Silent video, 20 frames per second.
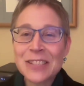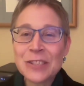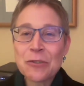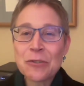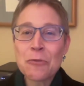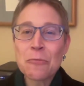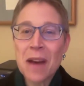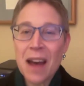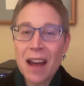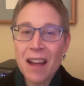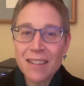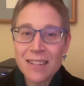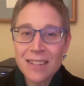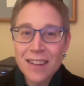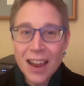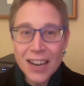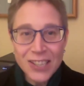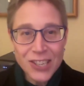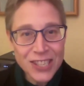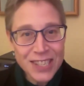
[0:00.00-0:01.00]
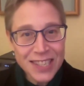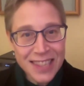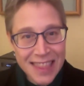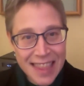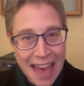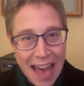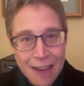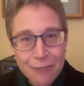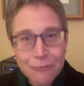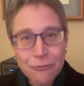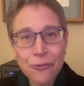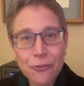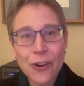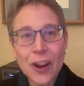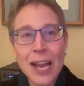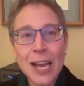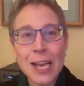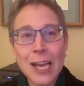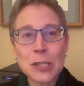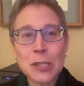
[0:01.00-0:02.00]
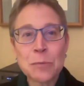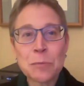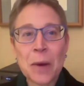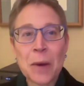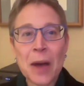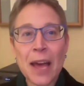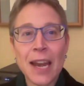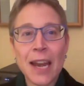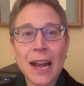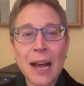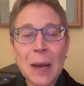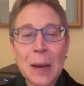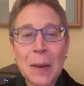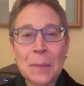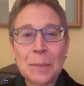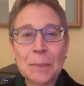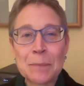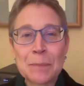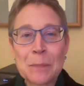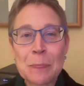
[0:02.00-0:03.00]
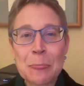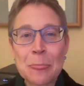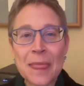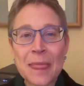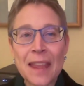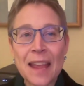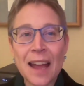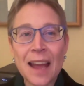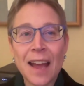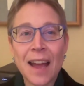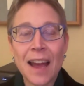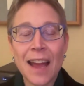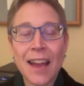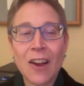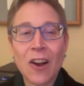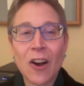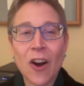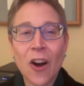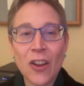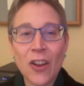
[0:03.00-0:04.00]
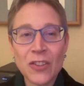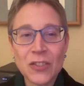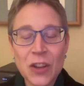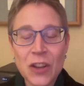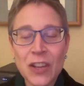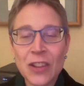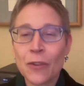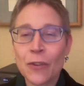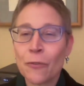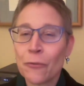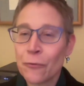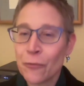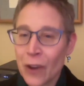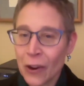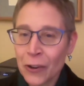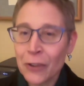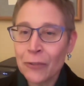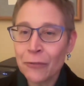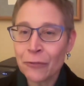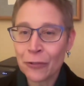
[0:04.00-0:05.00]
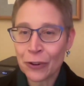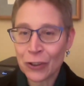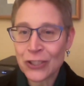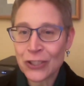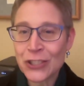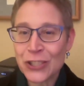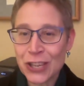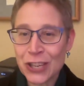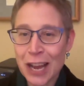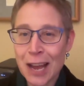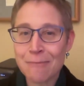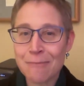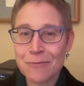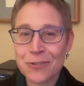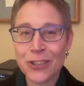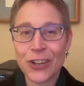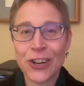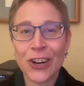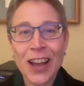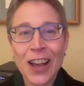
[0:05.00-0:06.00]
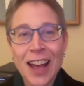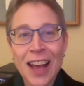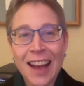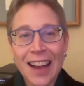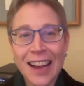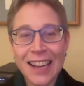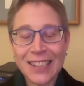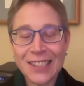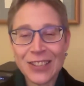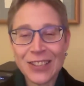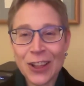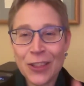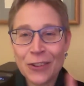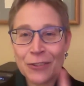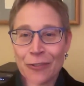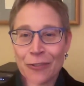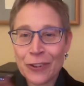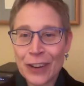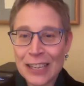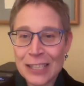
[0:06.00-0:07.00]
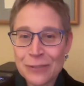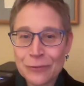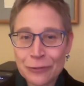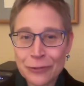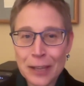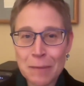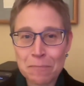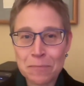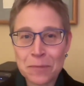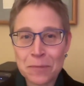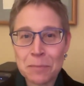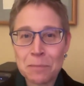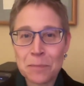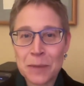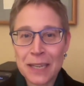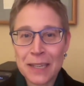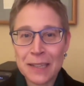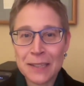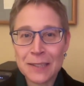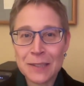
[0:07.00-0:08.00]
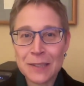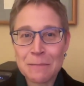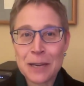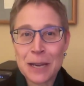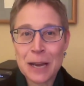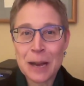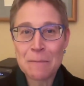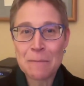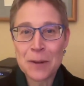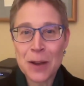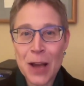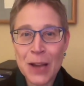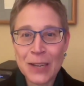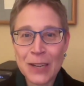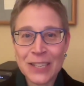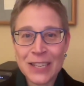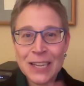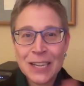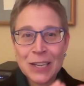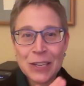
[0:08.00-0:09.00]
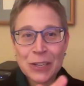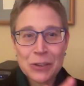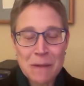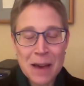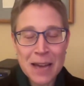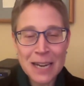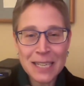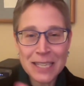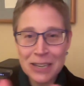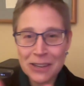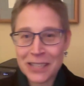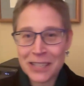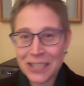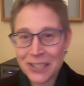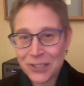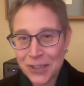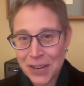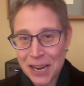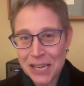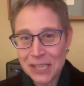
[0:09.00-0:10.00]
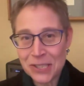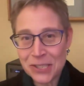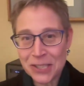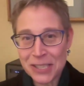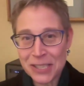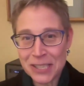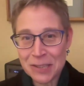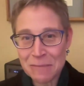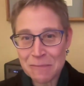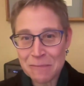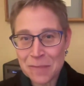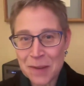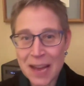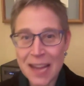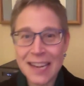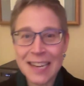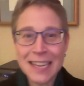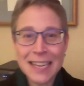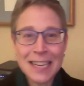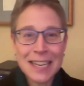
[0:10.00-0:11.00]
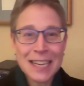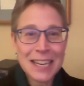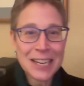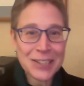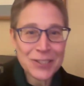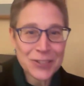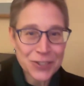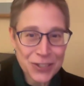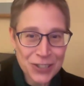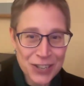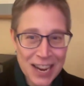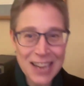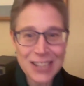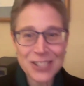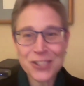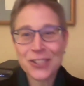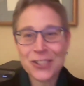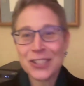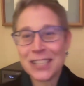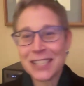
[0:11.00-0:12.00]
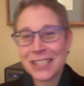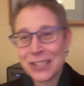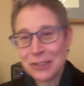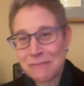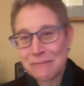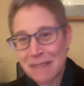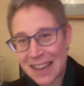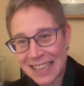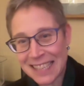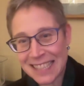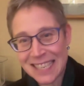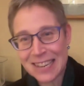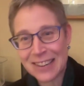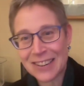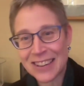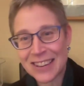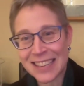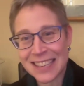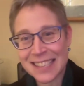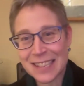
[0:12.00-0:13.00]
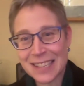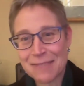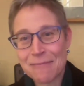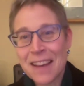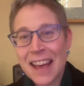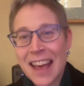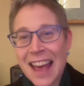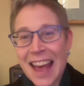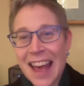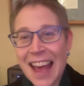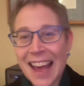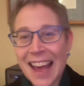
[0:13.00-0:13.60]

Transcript: ask you about not just that phrase, but I also, in the very first chapter, I saw the phrase flipped to become not humanitarian internationalism, but internationalist humanitarianism.